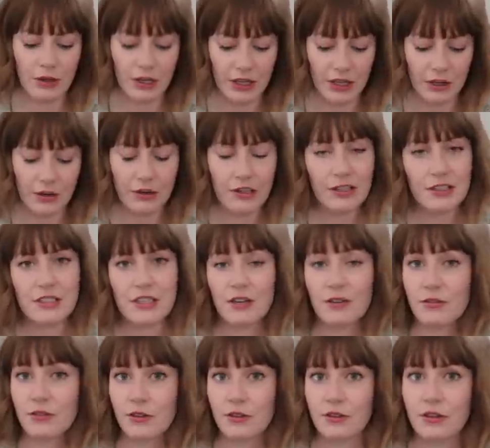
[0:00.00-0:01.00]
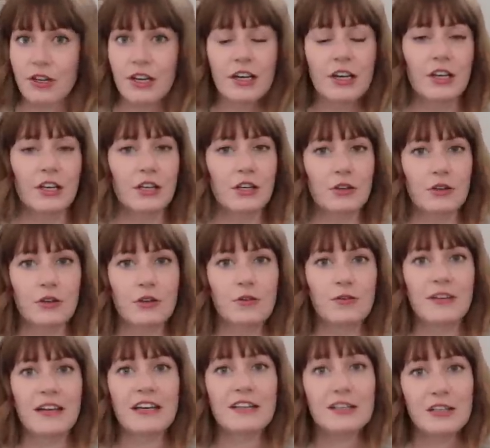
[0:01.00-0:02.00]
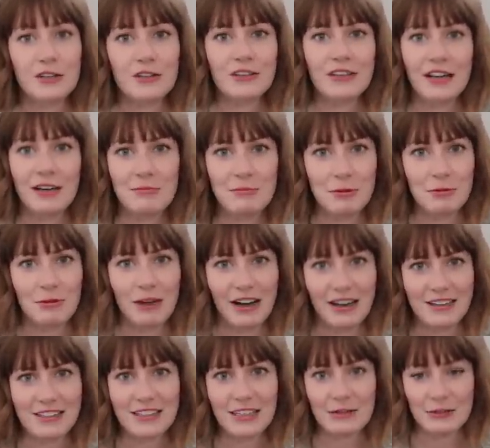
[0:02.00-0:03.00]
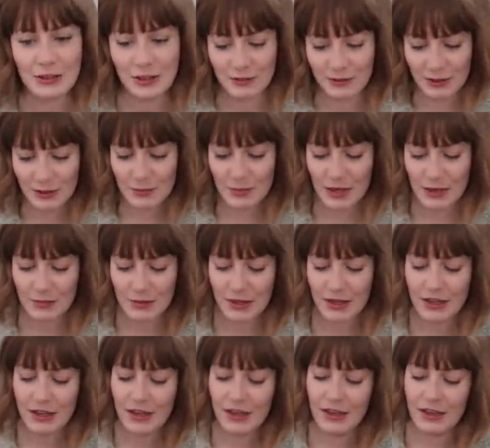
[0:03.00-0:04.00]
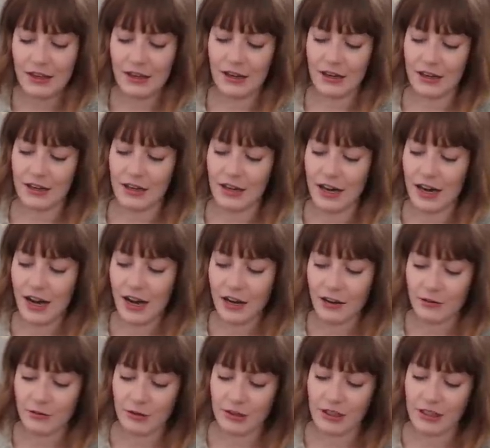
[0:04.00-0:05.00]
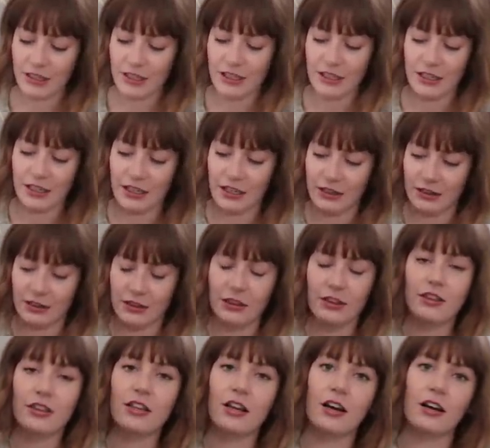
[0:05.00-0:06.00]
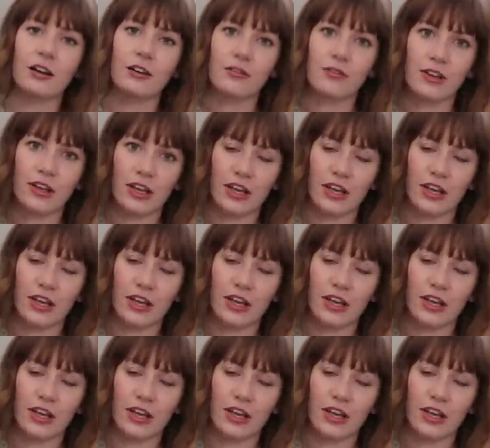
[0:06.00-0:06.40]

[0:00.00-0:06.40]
running errands after, you know, you've taken your time to rest after having a baby. Uh, I really love